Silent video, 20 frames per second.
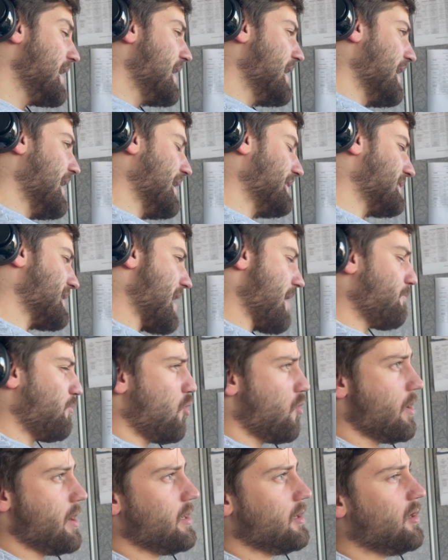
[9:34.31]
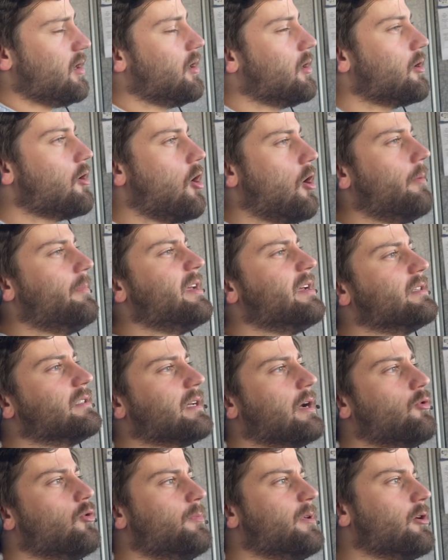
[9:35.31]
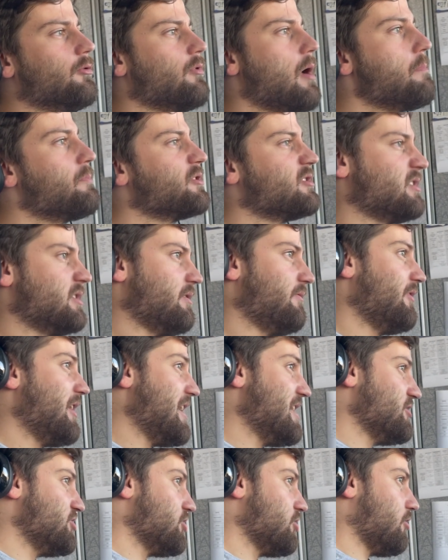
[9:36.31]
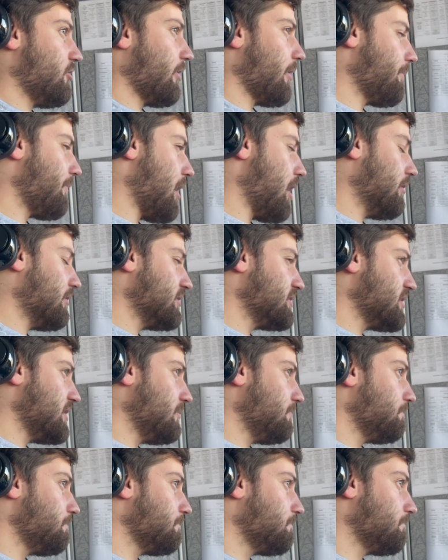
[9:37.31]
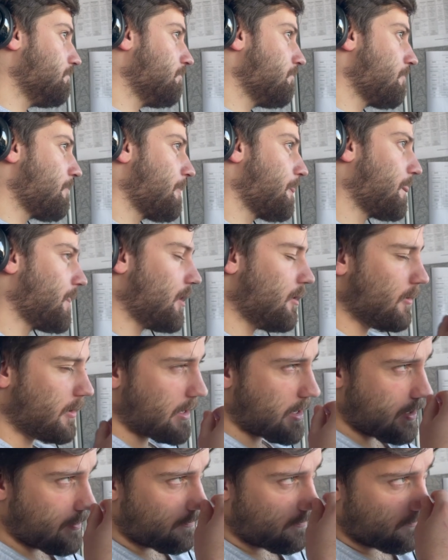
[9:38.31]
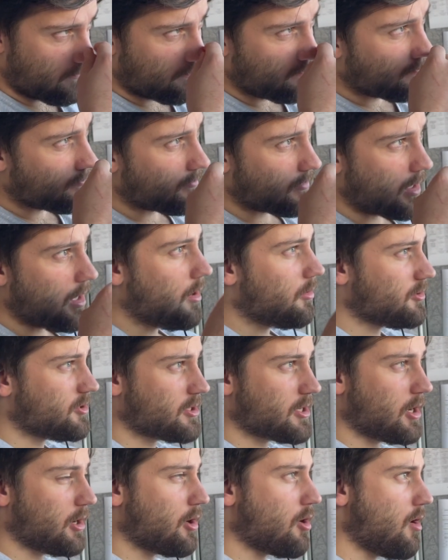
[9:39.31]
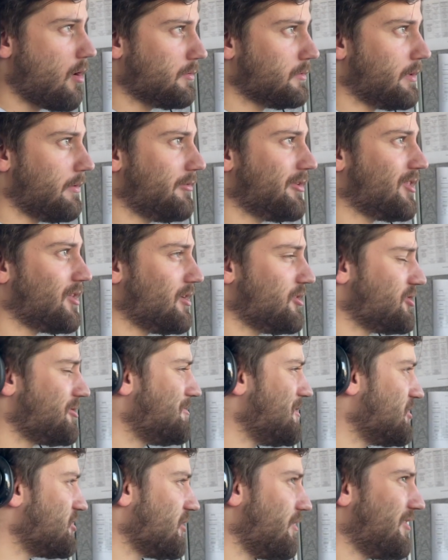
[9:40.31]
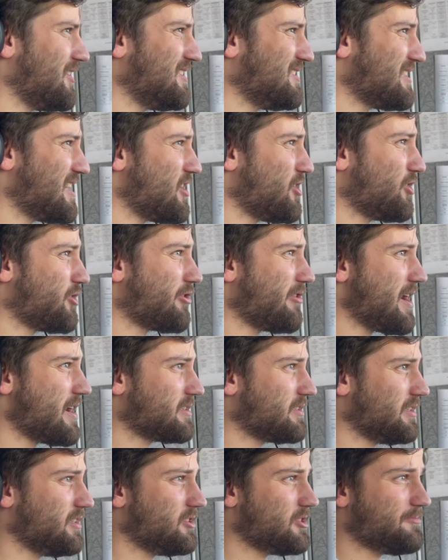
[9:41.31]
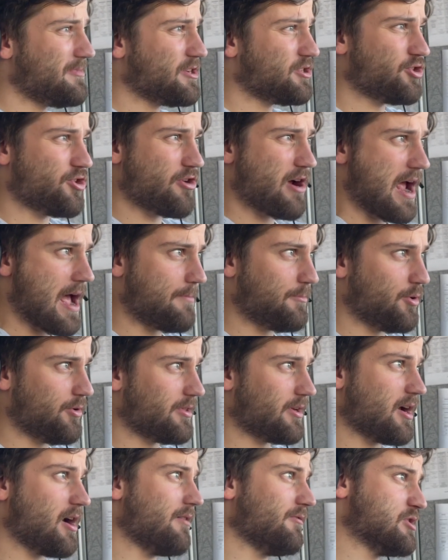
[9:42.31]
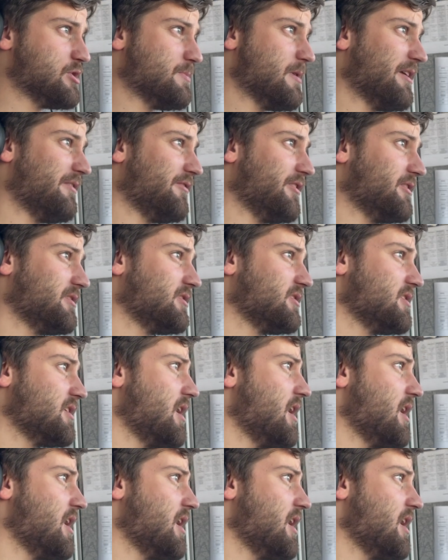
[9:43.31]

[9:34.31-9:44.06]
At that point, you can call me because I will be a representative agent on the policy. Okay? And we're just going to go over everything, just make sure everything's entered correctly, just make sure you're happy with the coverage benefits.